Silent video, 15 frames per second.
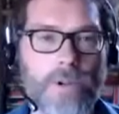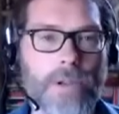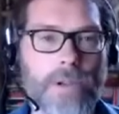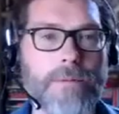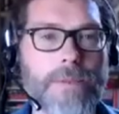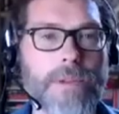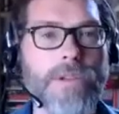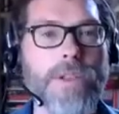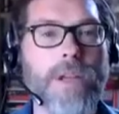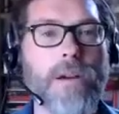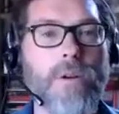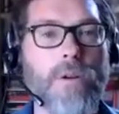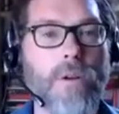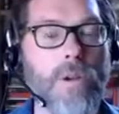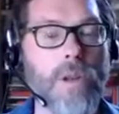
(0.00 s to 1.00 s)
if there's not
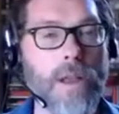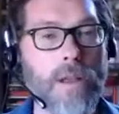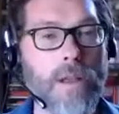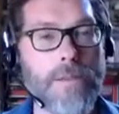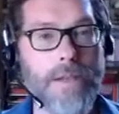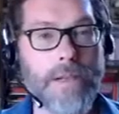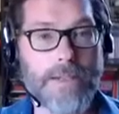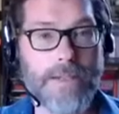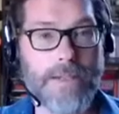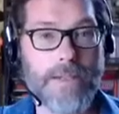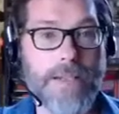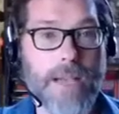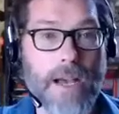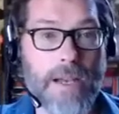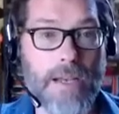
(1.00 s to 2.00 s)
whole health in a
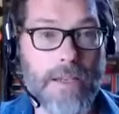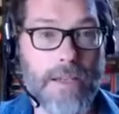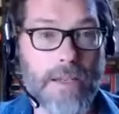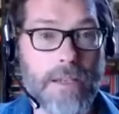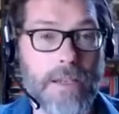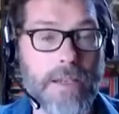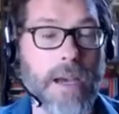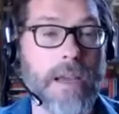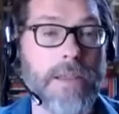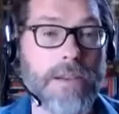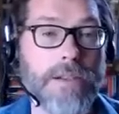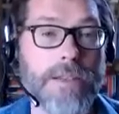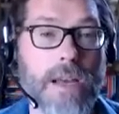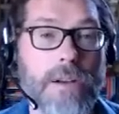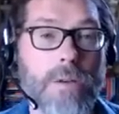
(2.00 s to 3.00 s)
society, and
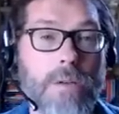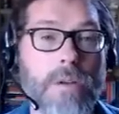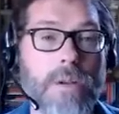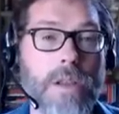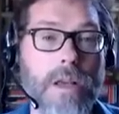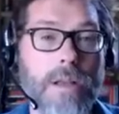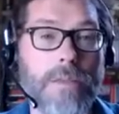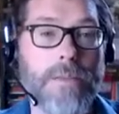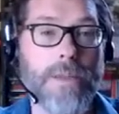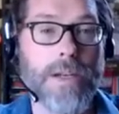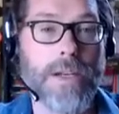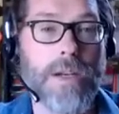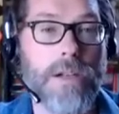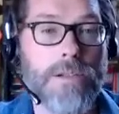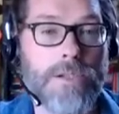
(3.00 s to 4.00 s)
there's not whole health in a
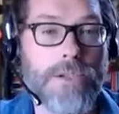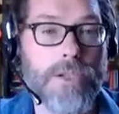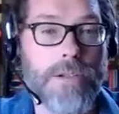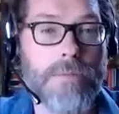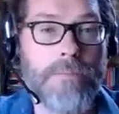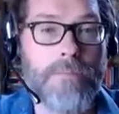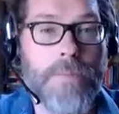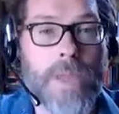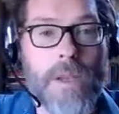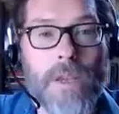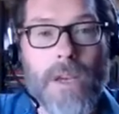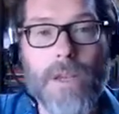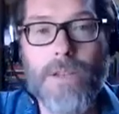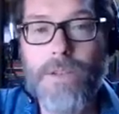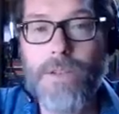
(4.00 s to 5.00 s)
culture.
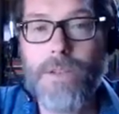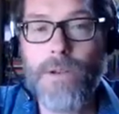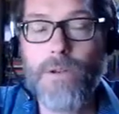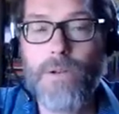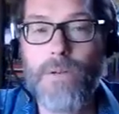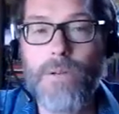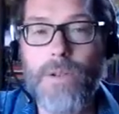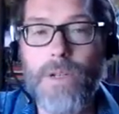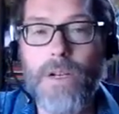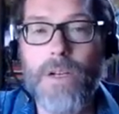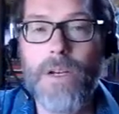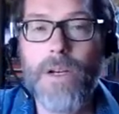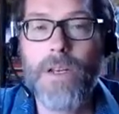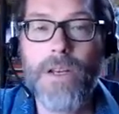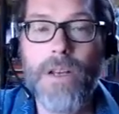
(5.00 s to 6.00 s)
And so
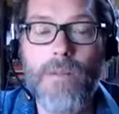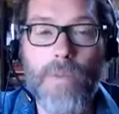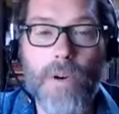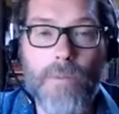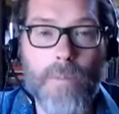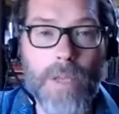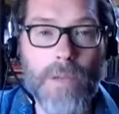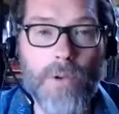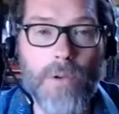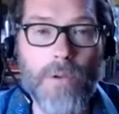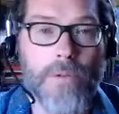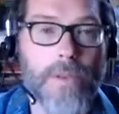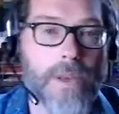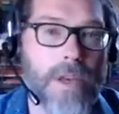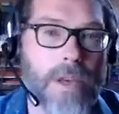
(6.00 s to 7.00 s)
a number of people
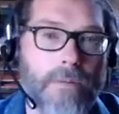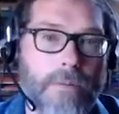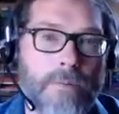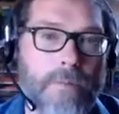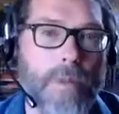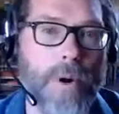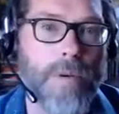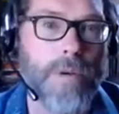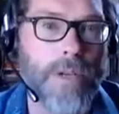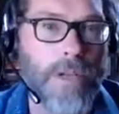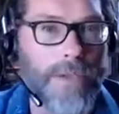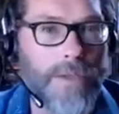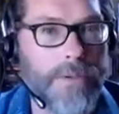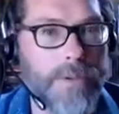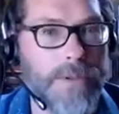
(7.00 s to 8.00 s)
that have broken
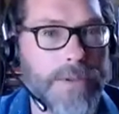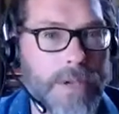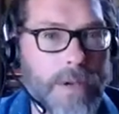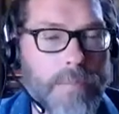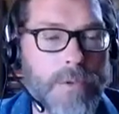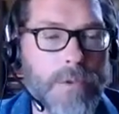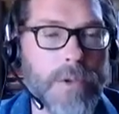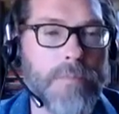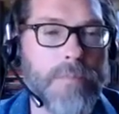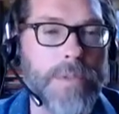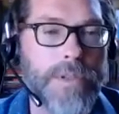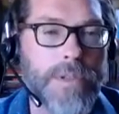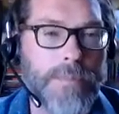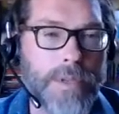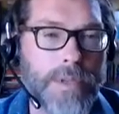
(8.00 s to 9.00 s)
into a subgroup to
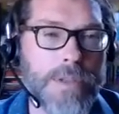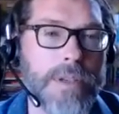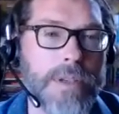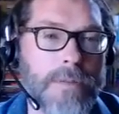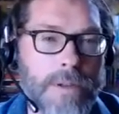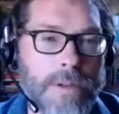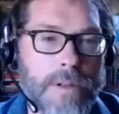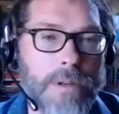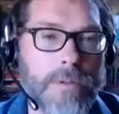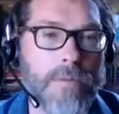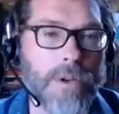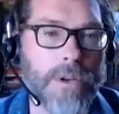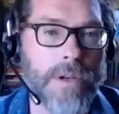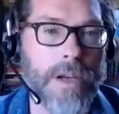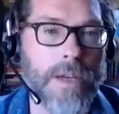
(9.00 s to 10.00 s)
specifically
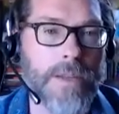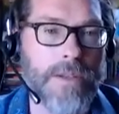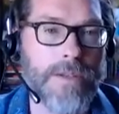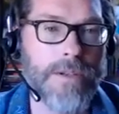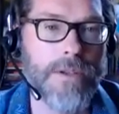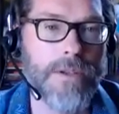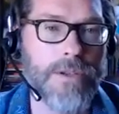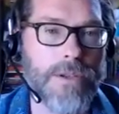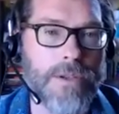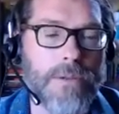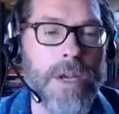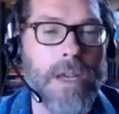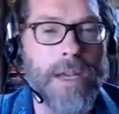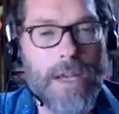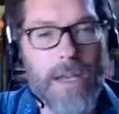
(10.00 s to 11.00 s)
work on this issue
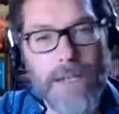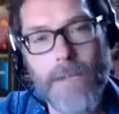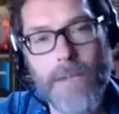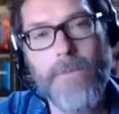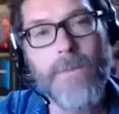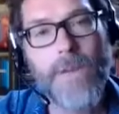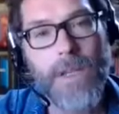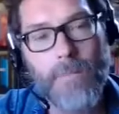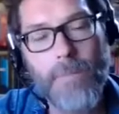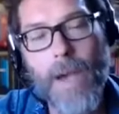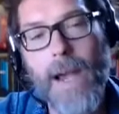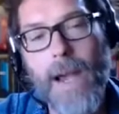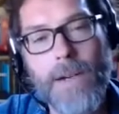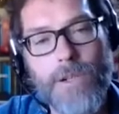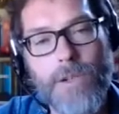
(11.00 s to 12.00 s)
and to feed
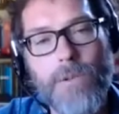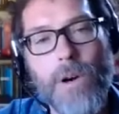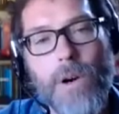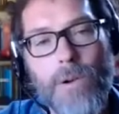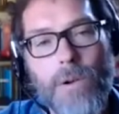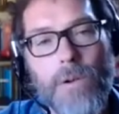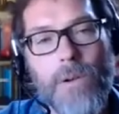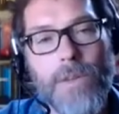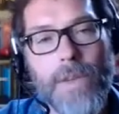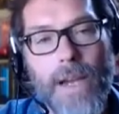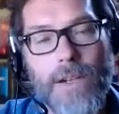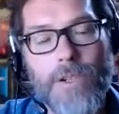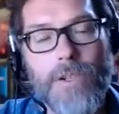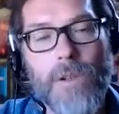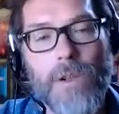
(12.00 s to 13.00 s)
back to our whole
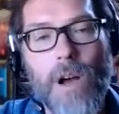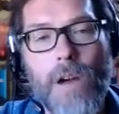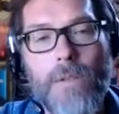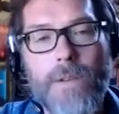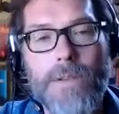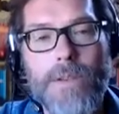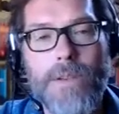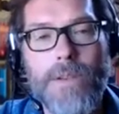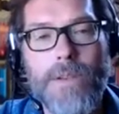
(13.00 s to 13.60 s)
national office of